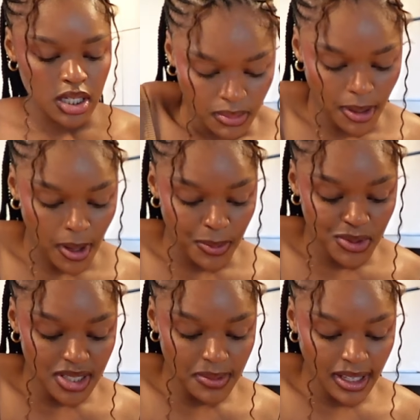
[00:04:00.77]
My mom
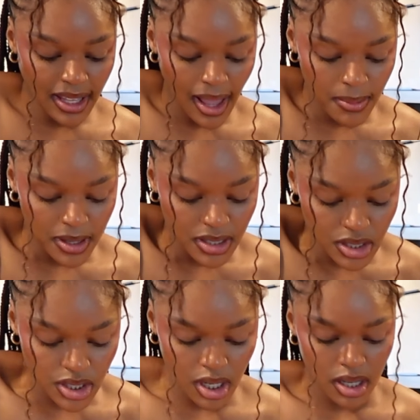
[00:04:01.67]
used to make cabbage
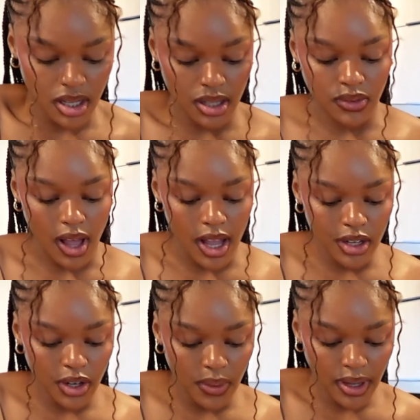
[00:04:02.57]
a
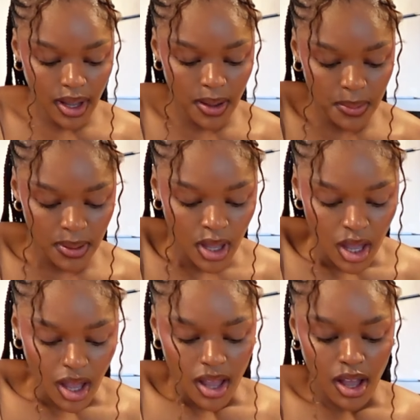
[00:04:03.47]
lot growing up.
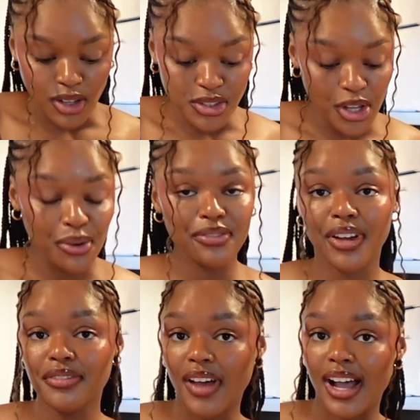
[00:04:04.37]
Also,
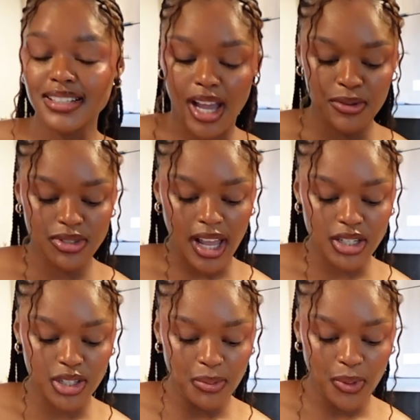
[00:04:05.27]
fun fact, I was
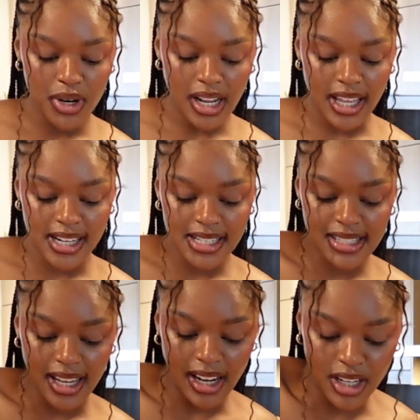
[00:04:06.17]
actually born in
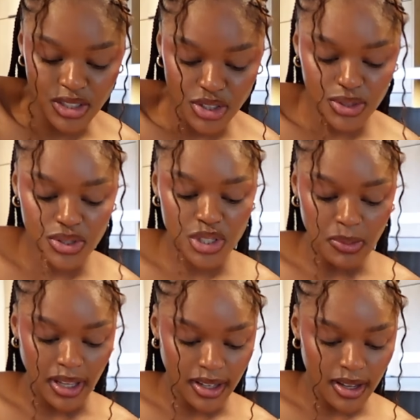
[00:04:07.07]
St. Andrews,
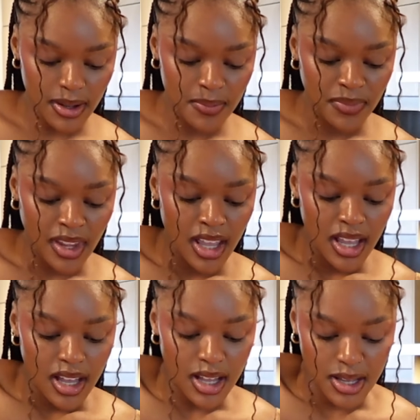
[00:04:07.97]
Jamaica.
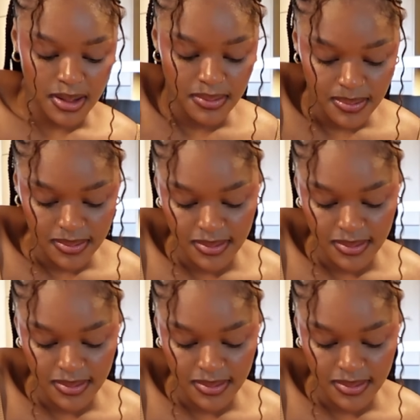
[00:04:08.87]
And